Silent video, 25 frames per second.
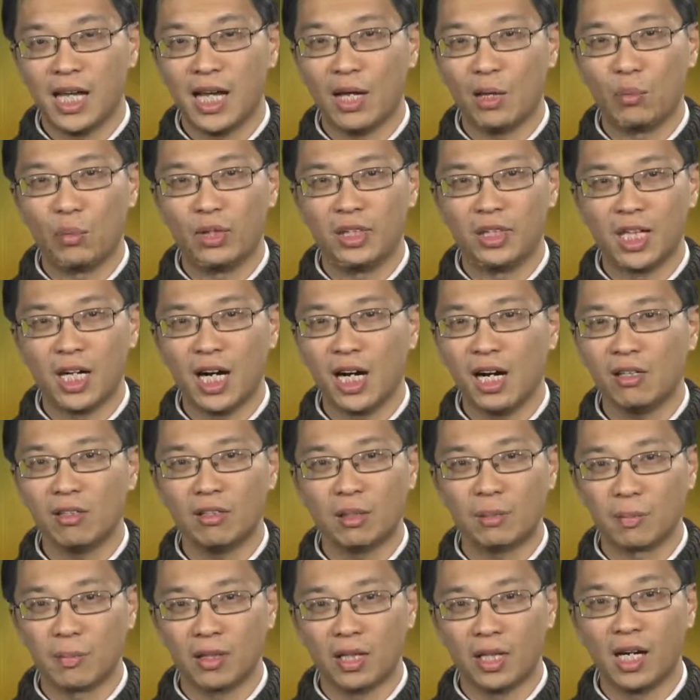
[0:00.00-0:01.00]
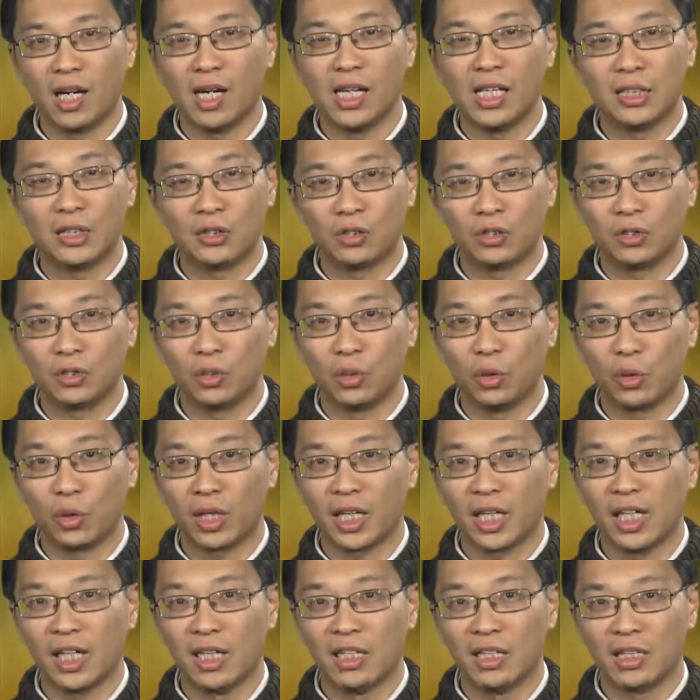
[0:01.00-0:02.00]
and we now apply it to
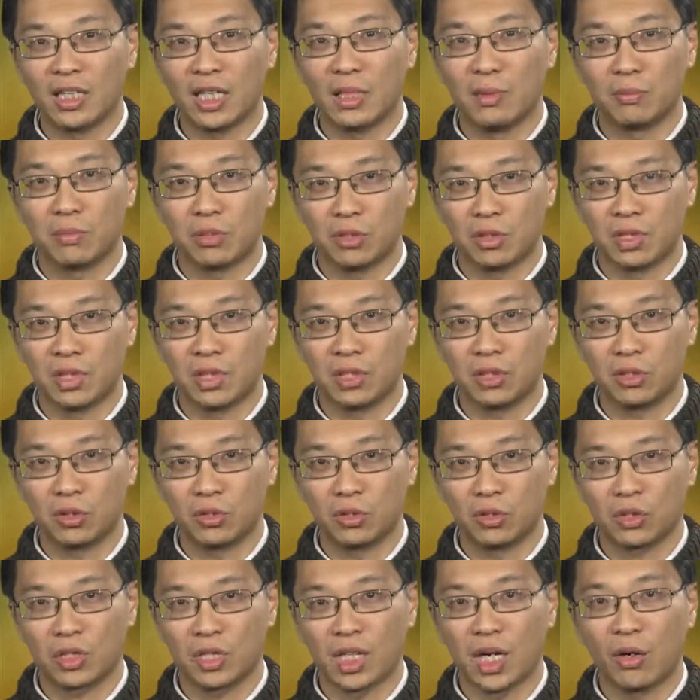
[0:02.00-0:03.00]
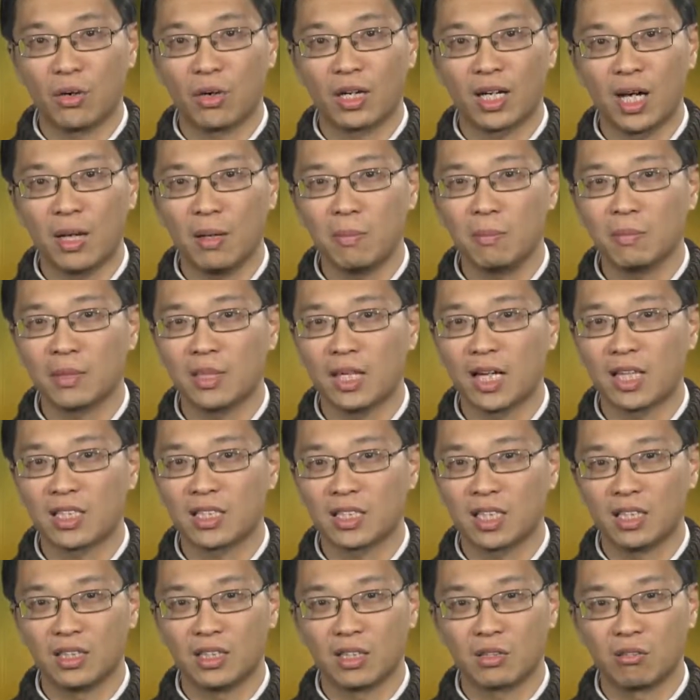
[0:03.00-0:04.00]
locate and position our
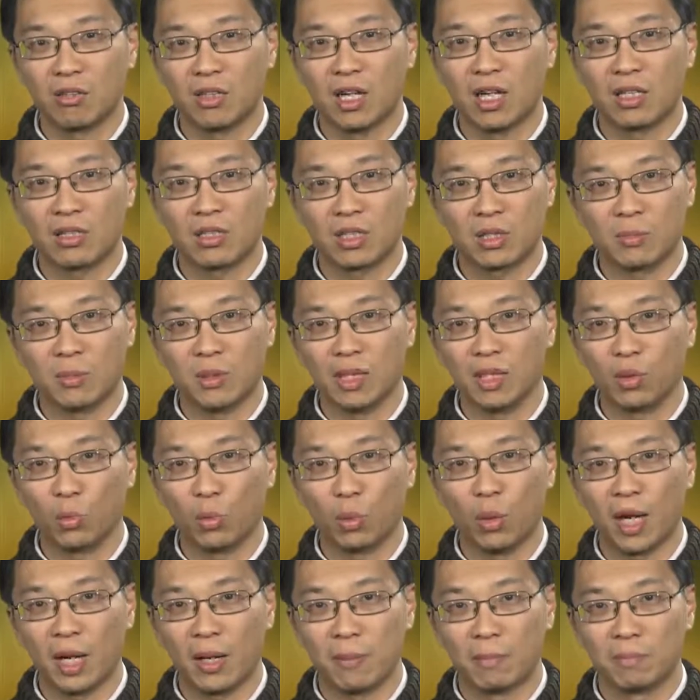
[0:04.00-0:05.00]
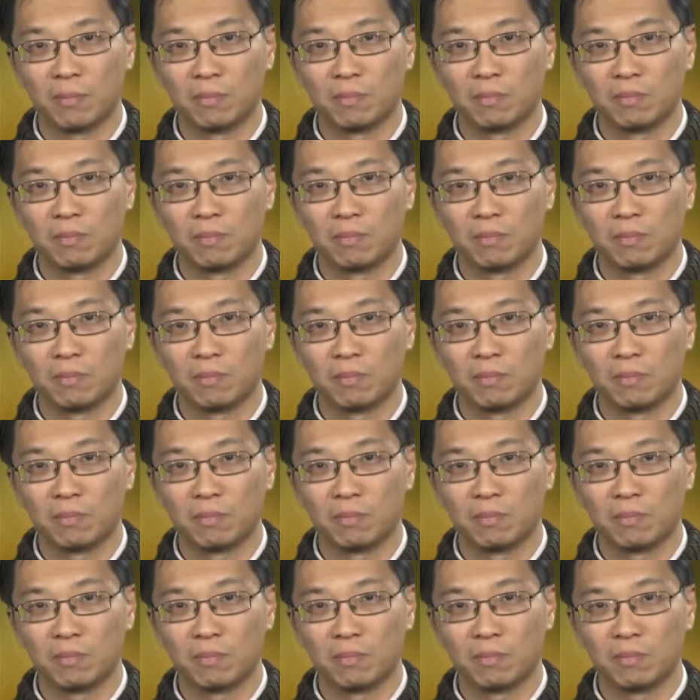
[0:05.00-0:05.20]
complex undergrounds by the web.